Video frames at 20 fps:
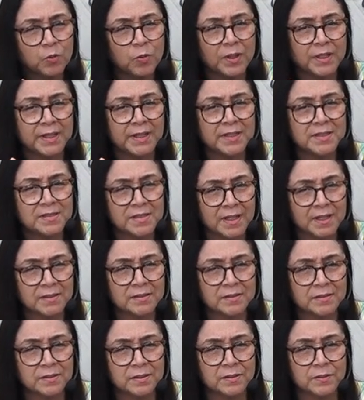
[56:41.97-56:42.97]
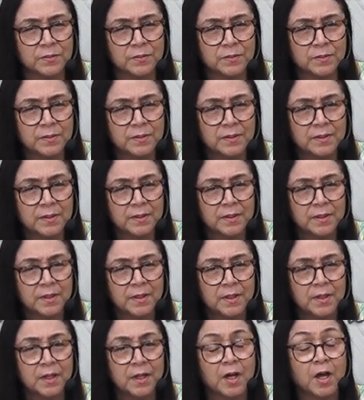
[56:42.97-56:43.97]
what he says to do.
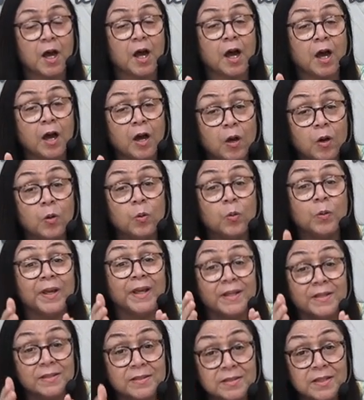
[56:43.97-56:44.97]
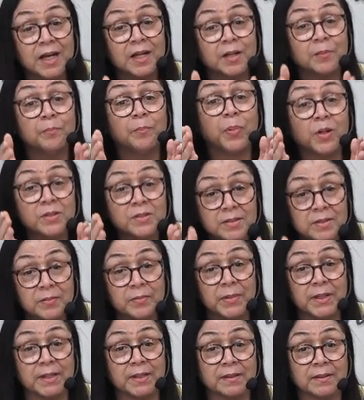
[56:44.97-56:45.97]
How is that
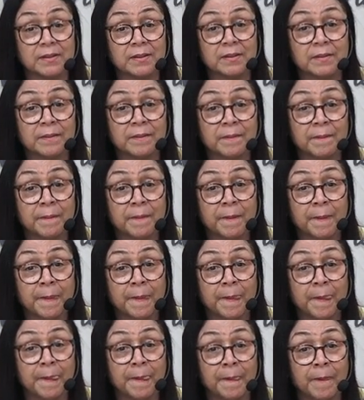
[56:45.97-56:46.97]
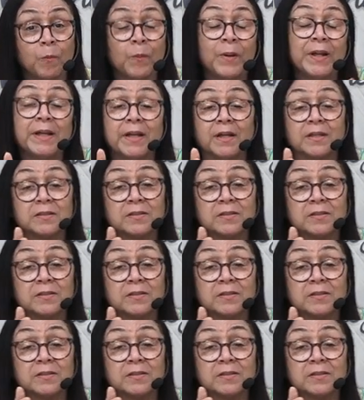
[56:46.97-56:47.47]
possible when there are